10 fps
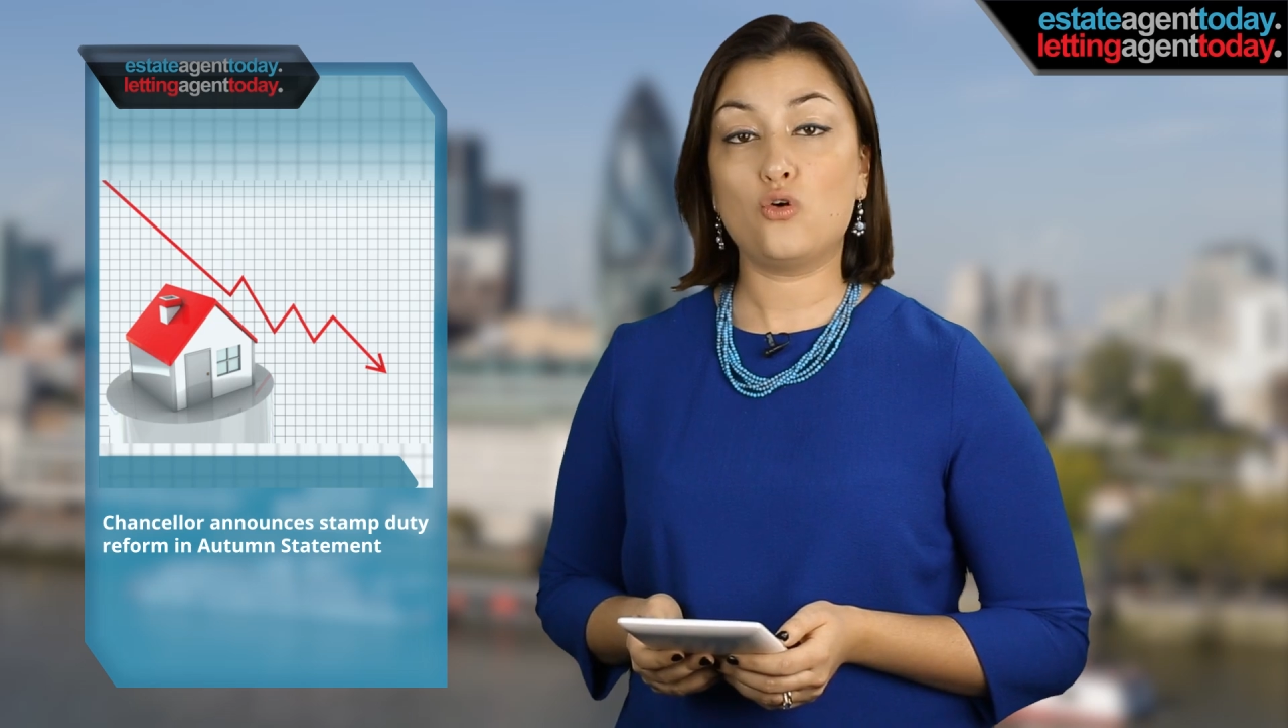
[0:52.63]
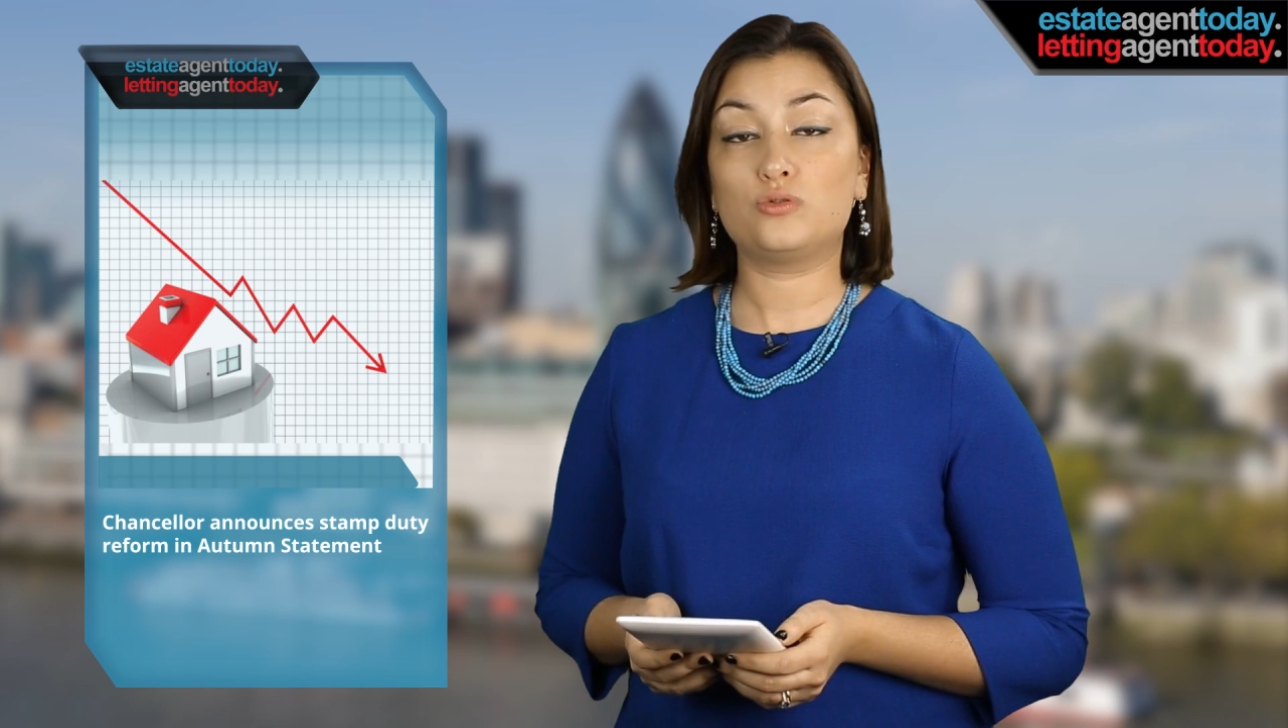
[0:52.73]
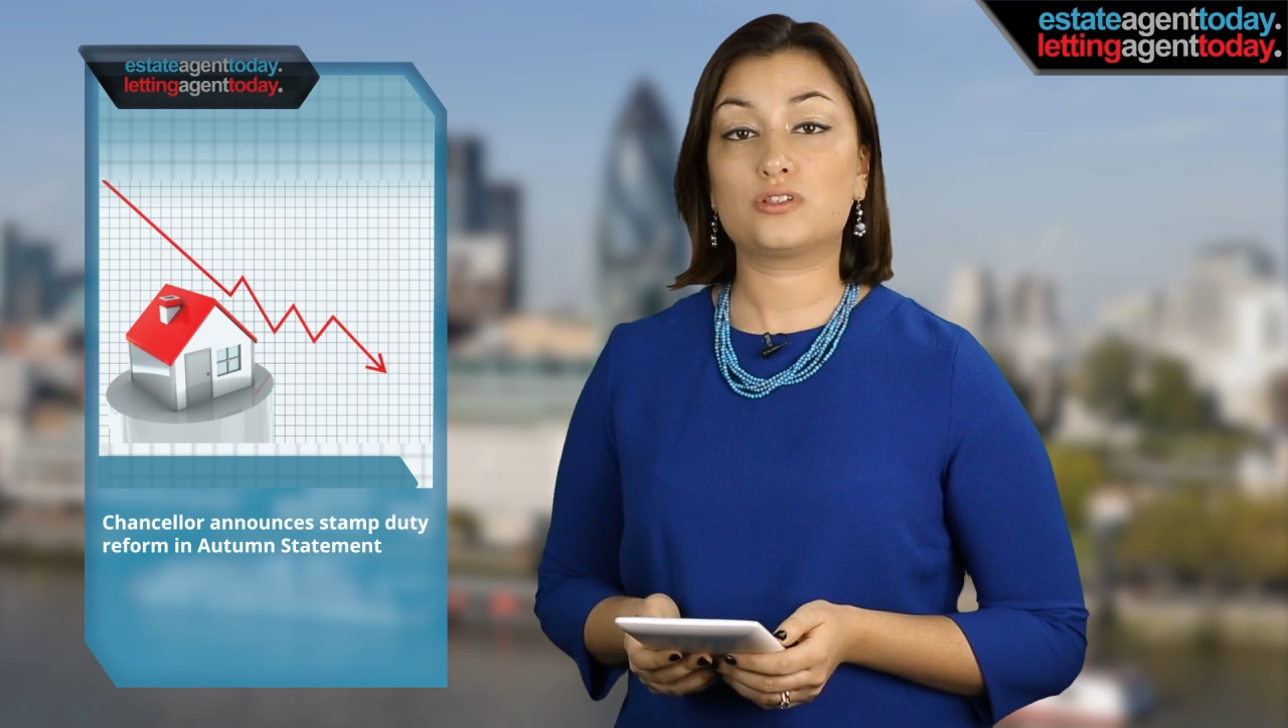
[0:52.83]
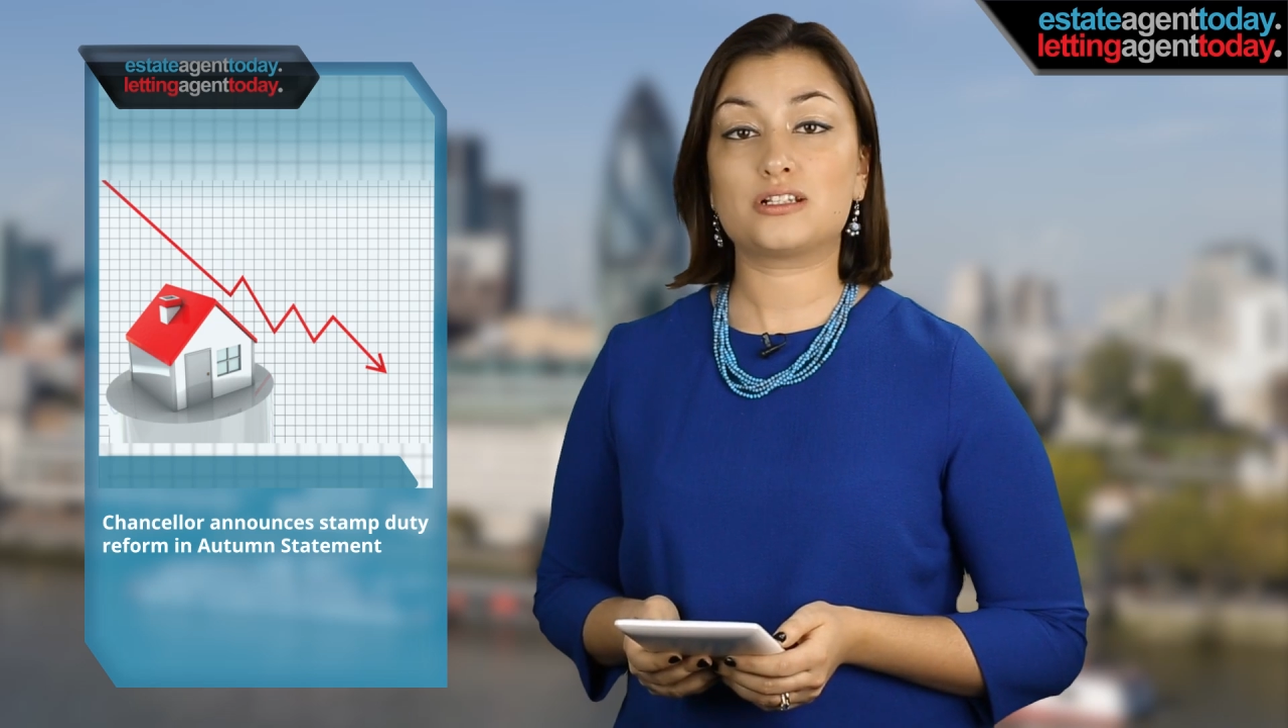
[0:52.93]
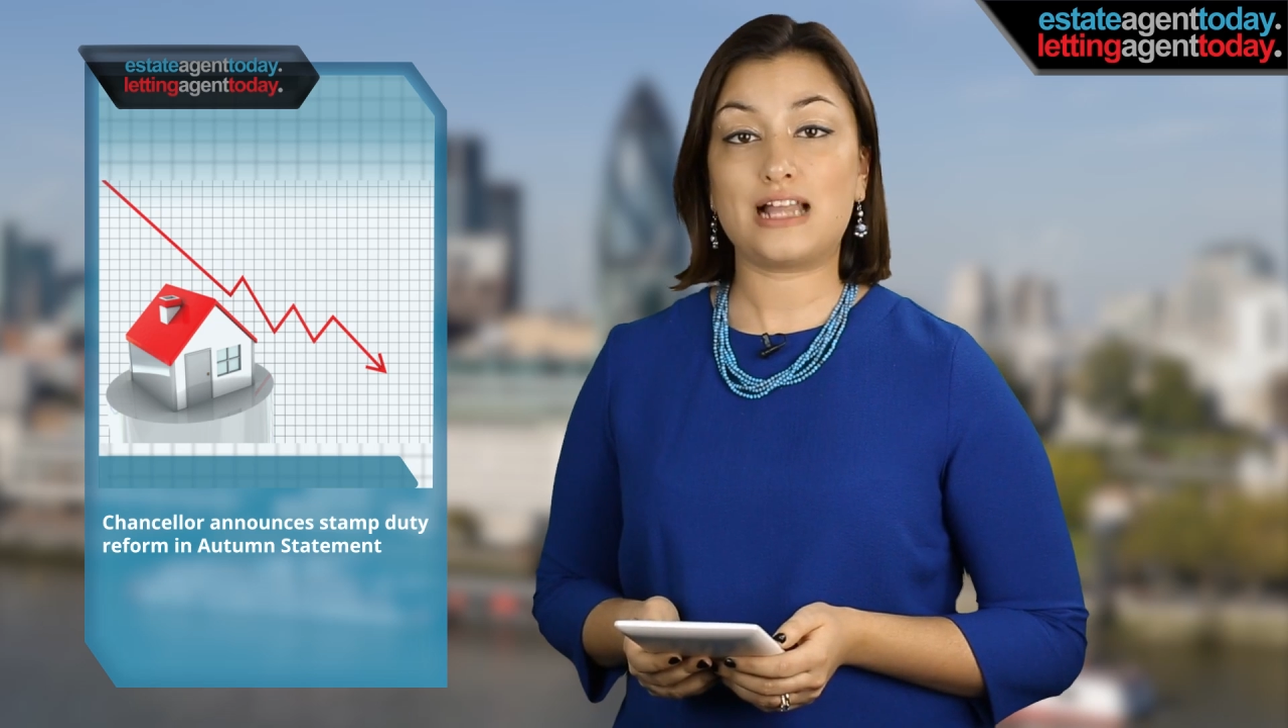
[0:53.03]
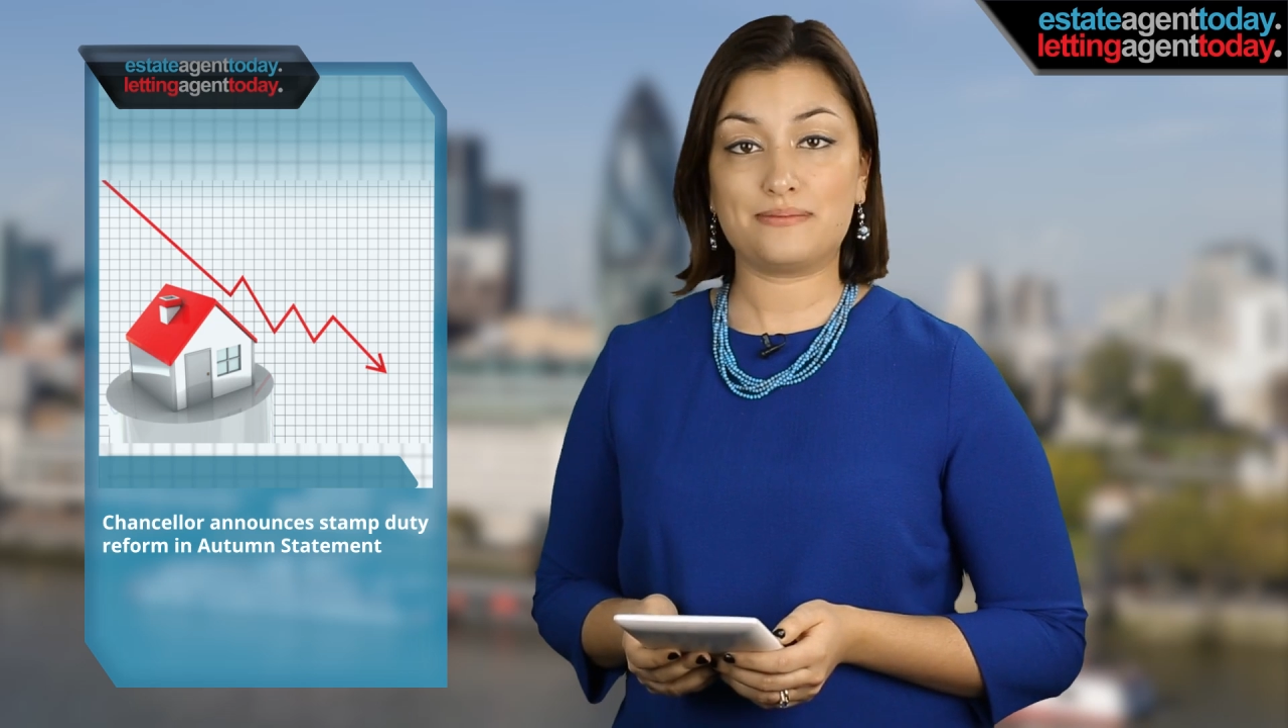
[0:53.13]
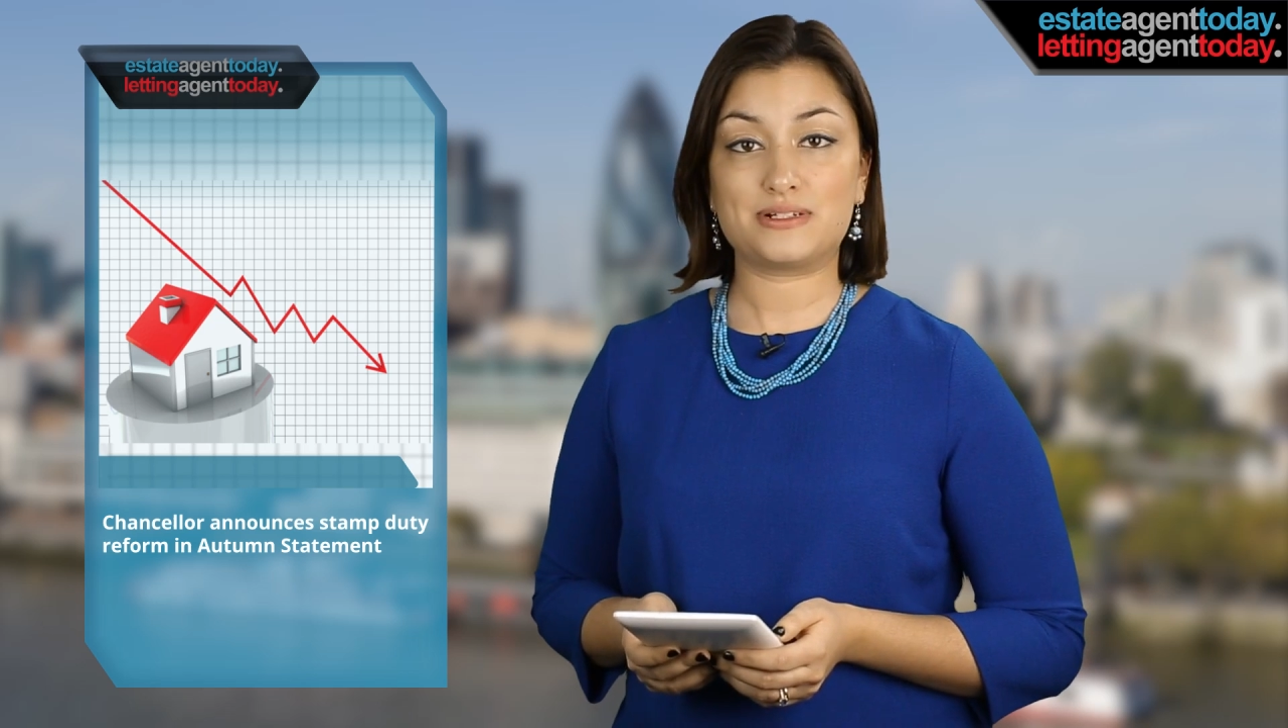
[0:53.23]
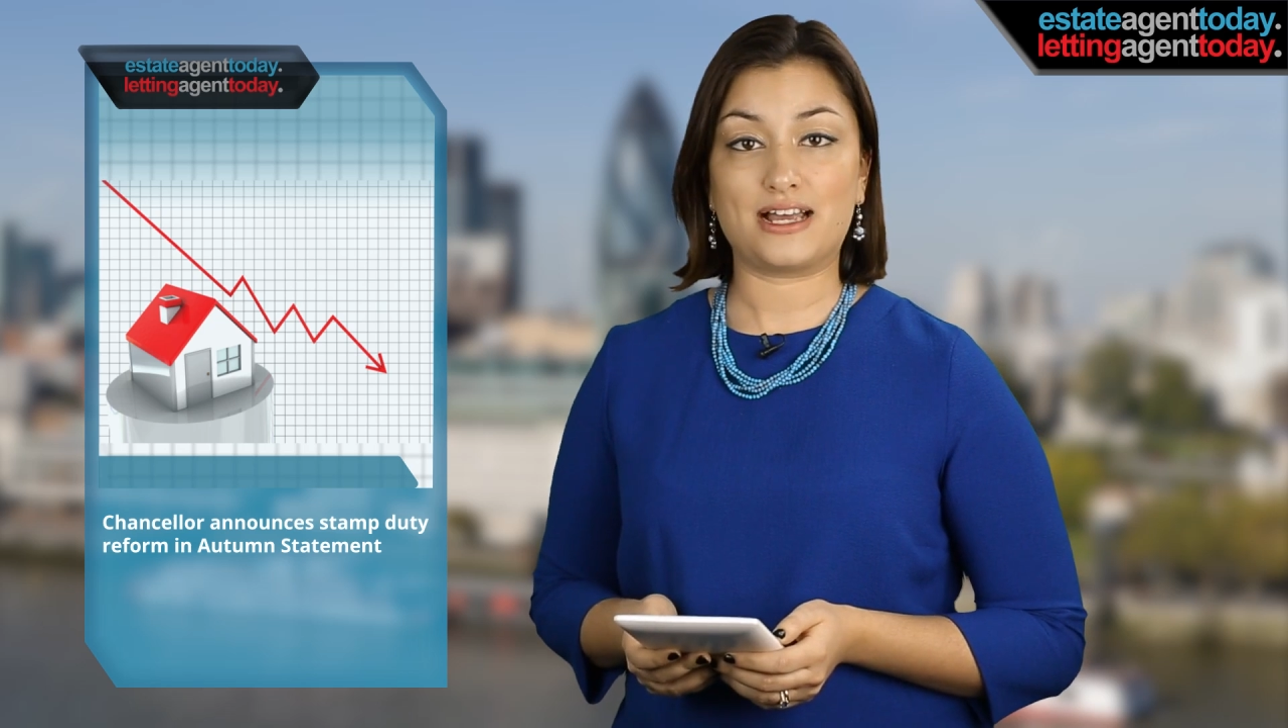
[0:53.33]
old slab